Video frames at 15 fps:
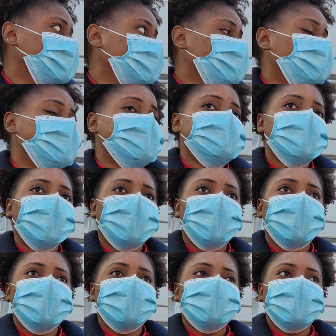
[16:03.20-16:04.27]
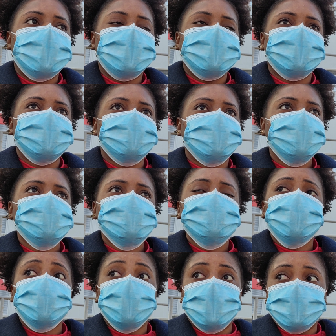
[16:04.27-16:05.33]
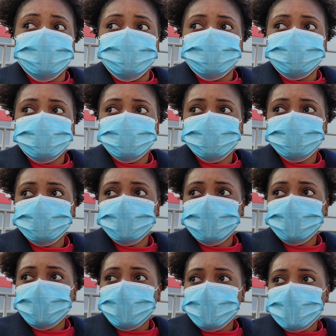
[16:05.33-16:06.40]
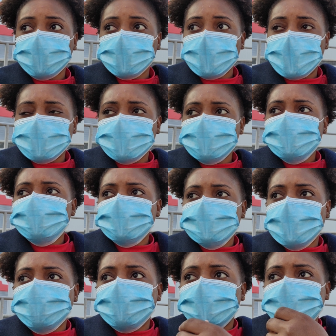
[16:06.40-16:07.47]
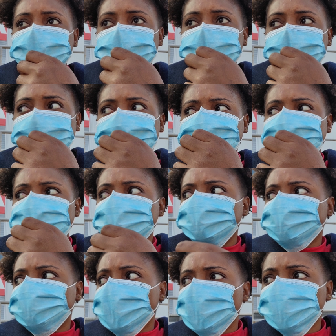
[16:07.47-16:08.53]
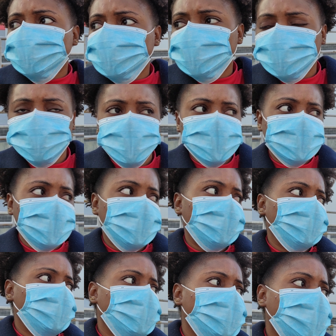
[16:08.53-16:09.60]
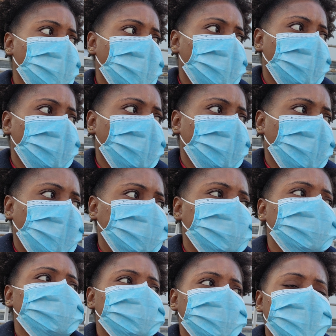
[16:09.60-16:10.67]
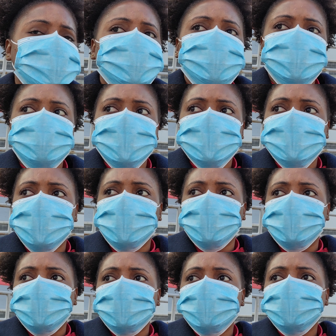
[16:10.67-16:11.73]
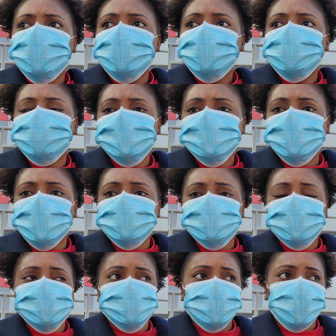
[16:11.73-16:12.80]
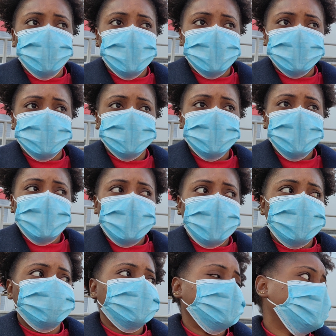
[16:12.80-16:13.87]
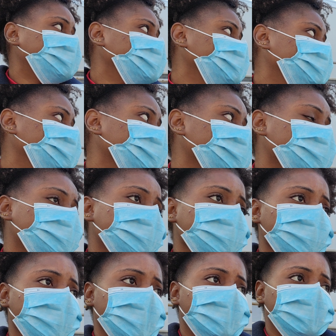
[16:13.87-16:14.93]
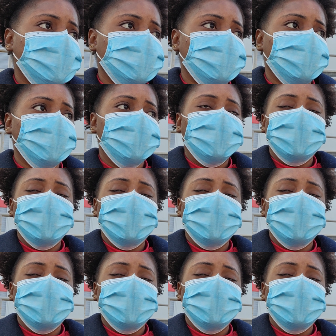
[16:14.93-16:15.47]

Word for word: We saw like just one. I think this was a month, three, two to three weeks ago. I think this was three weeks ago. We saw just one after the cleaning three weeks ago.